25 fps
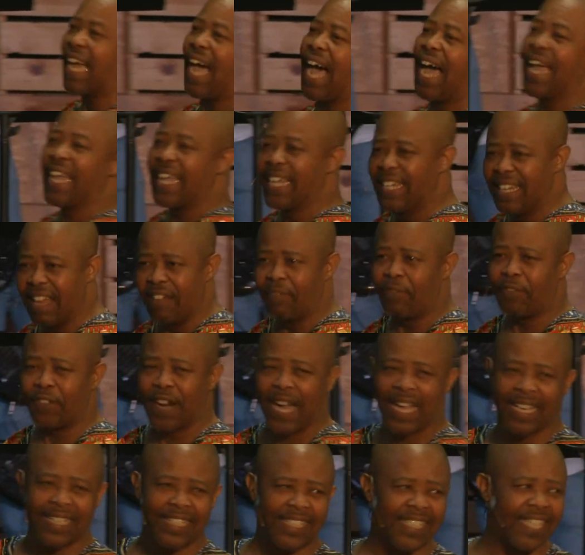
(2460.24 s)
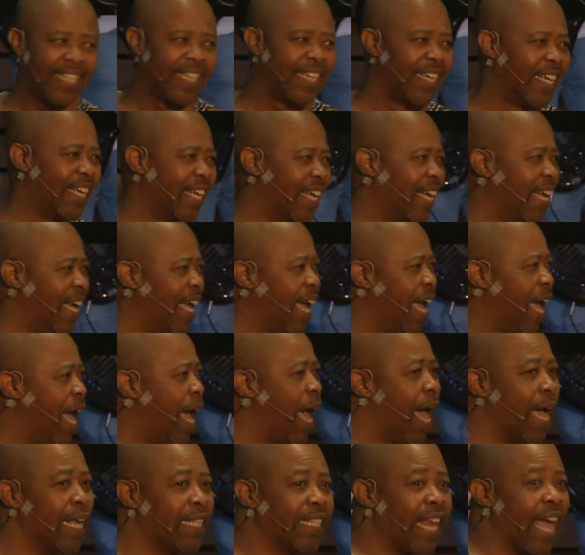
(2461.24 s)
are in the front.
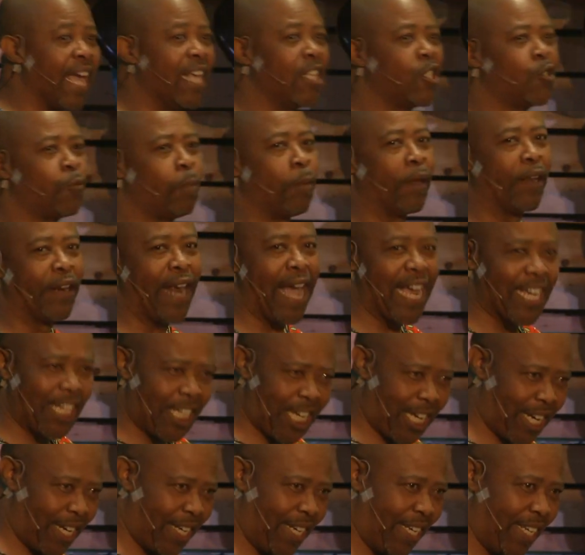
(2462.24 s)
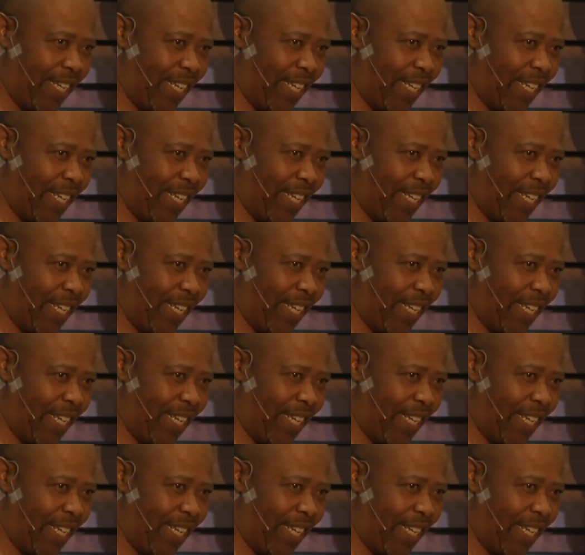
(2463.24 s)
The inspiration